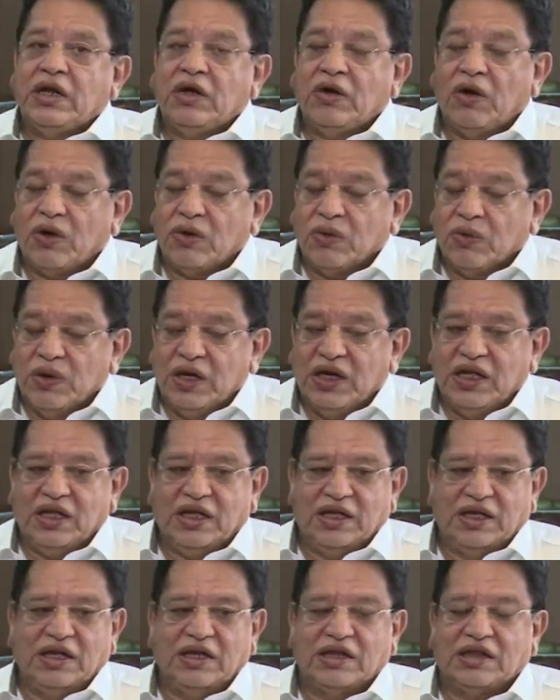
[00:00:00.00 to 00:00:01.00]
not
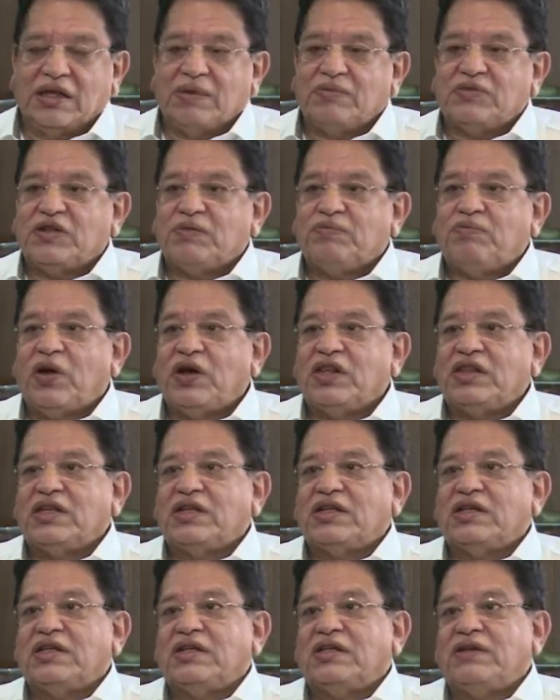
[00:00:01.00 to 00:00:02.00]
only in terms of
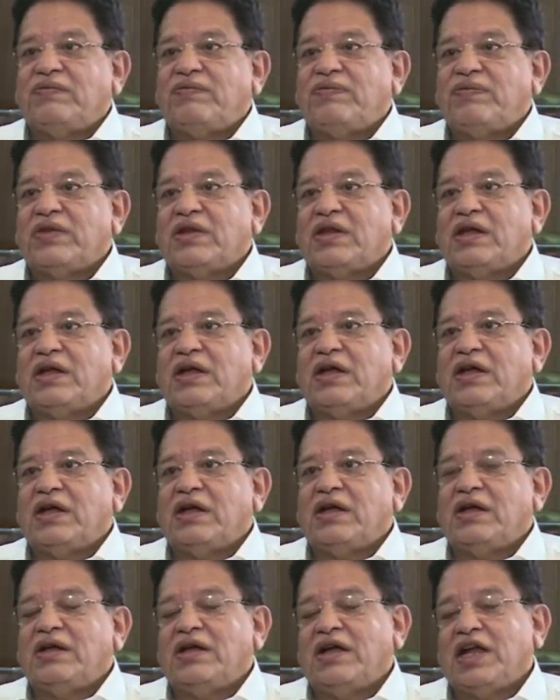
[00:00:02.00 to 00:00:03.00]
political uh,
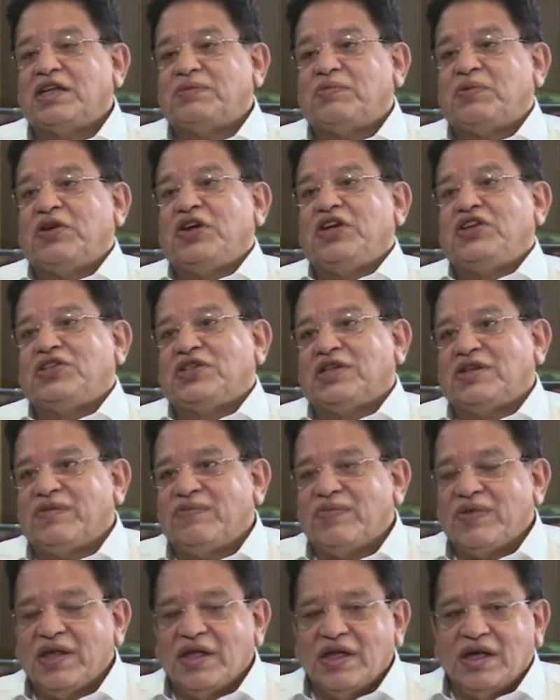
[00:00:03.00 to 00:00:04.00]
aspiration,
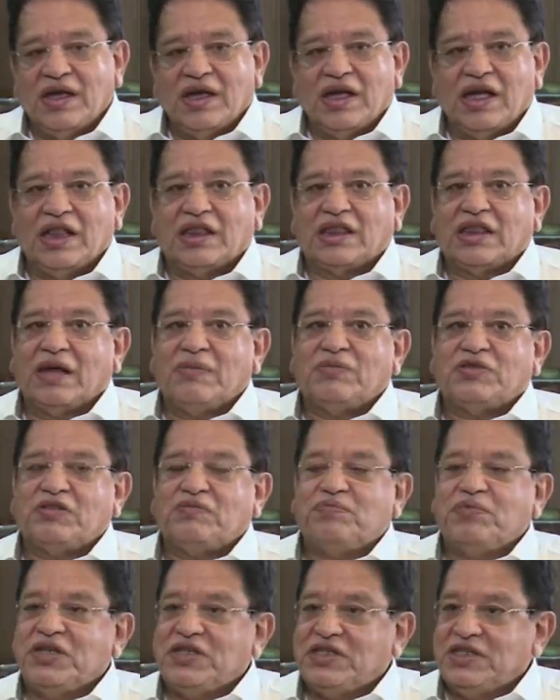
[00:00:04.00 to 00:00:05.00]
in terms
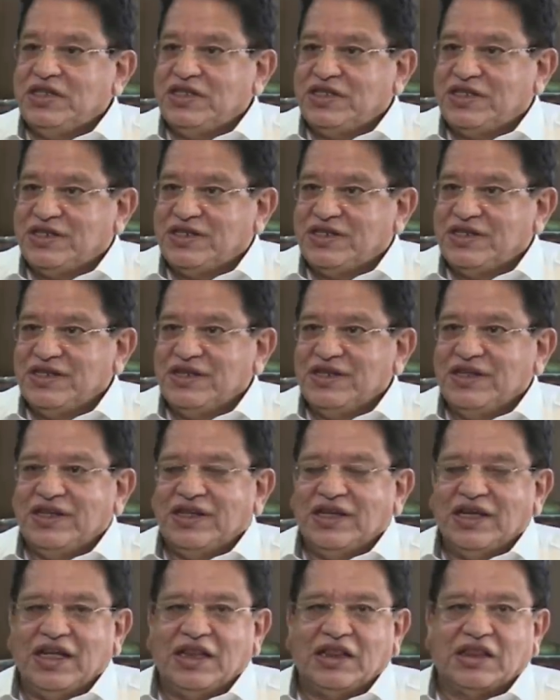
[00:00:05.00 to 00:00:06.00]
of business,
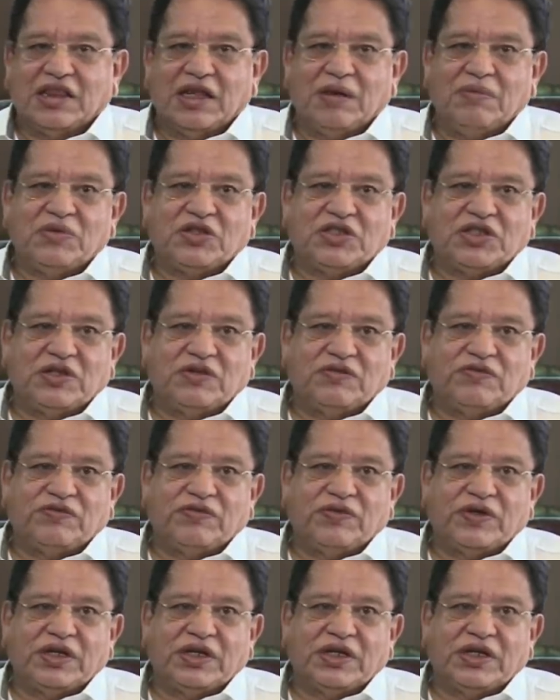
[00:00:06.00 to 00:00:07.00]
in terms of
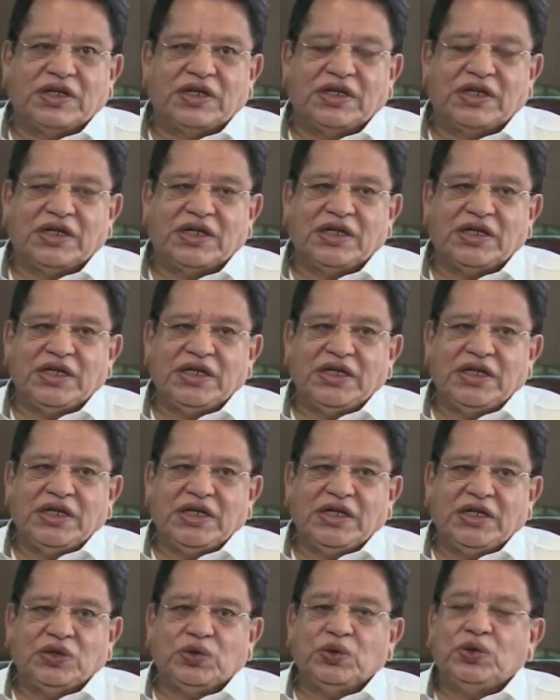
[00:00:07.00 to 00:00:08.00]
uh,
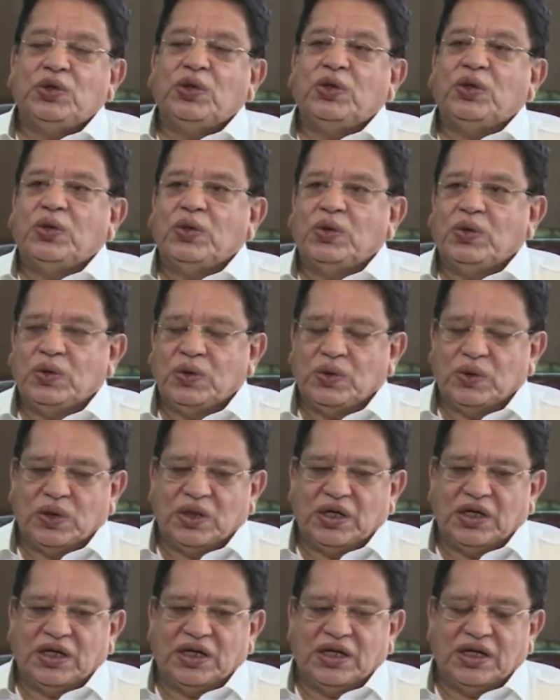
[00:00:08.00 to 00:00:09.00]
to know
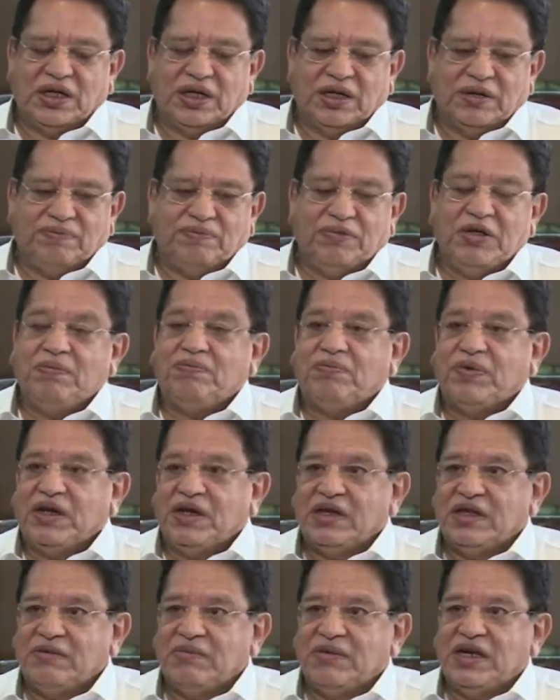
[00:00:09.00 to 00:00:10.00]
uh,
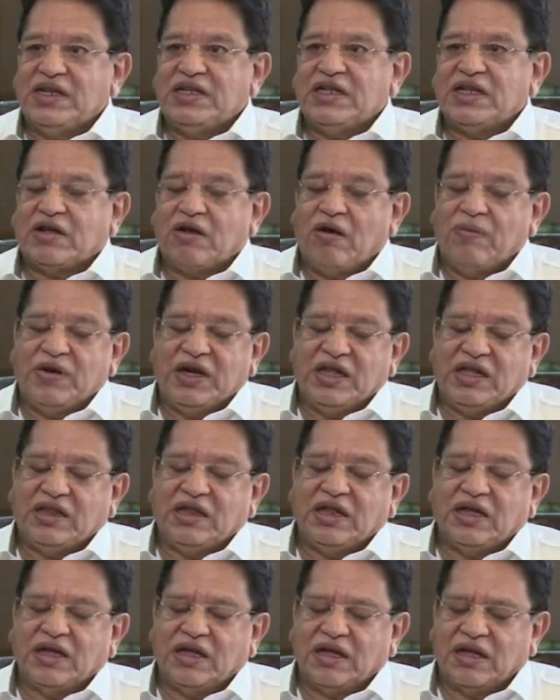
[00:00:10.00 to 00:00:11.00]
people in Malaysia, uh,
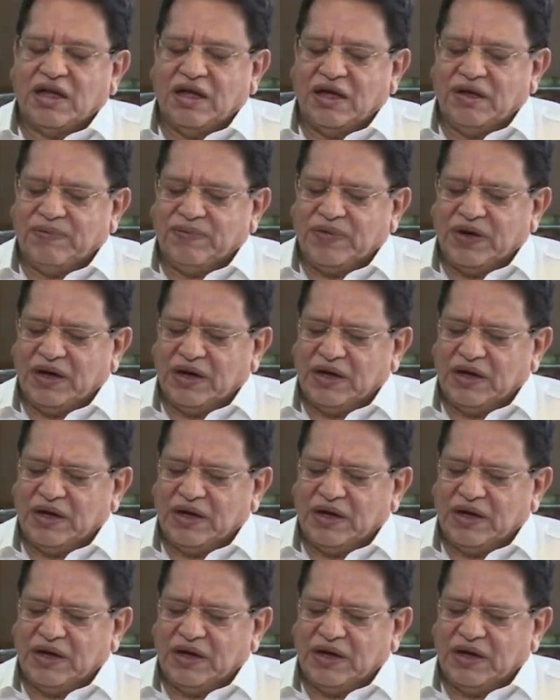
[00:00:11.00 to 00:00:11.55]
uh,